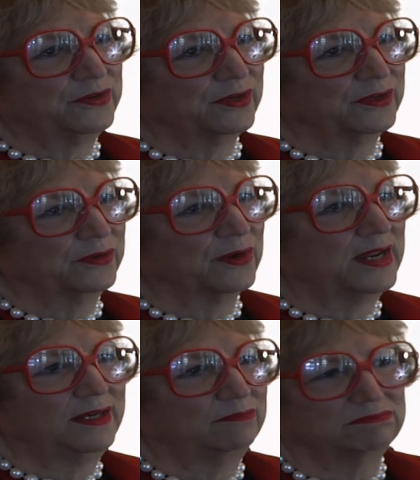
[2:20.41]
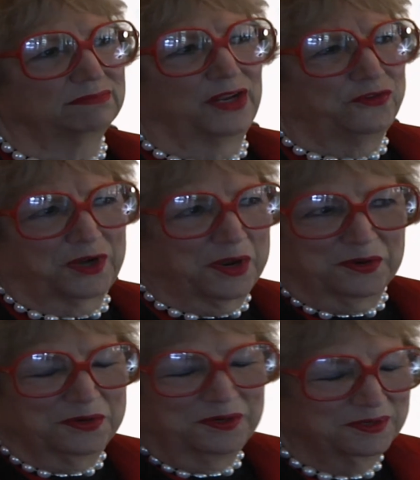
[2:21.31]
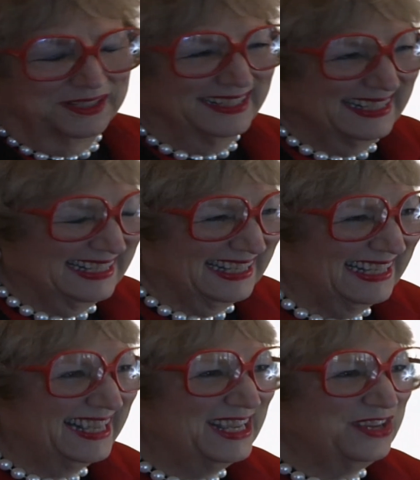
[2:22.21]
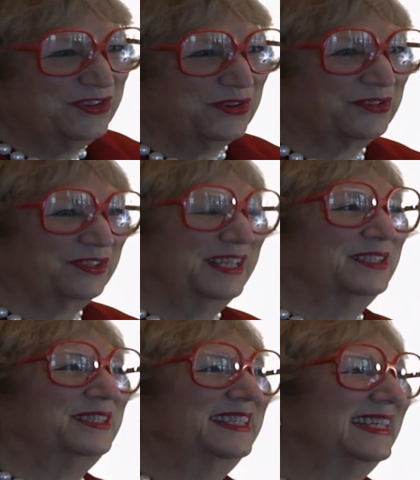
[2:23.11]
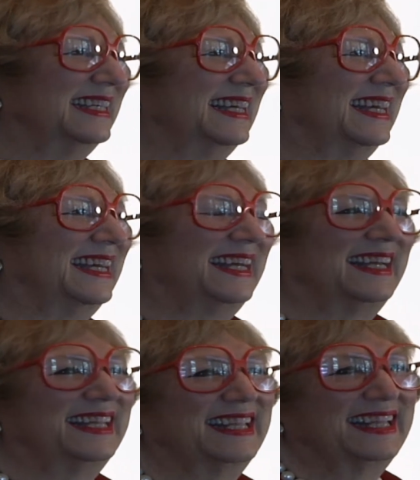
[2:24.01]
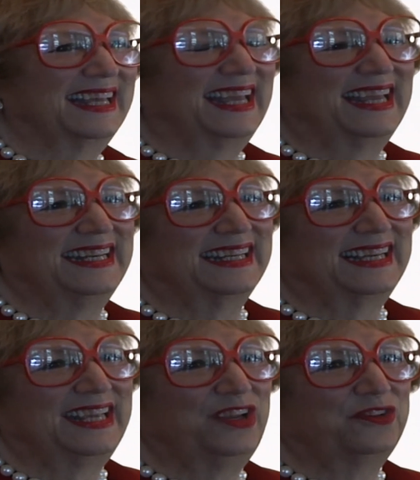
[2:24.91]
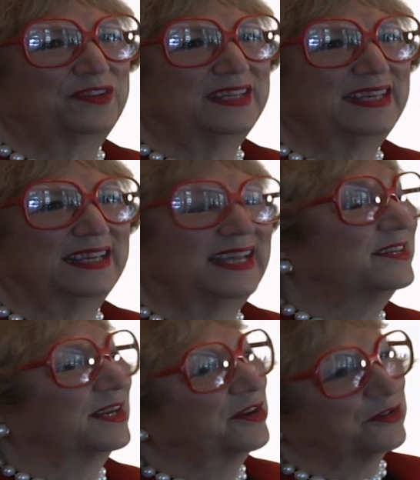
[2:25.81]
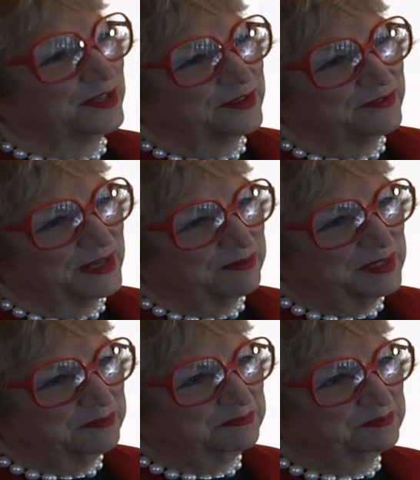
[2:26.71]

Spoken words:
to a great educator, Joel Siegel, and he's the intellectual in the family.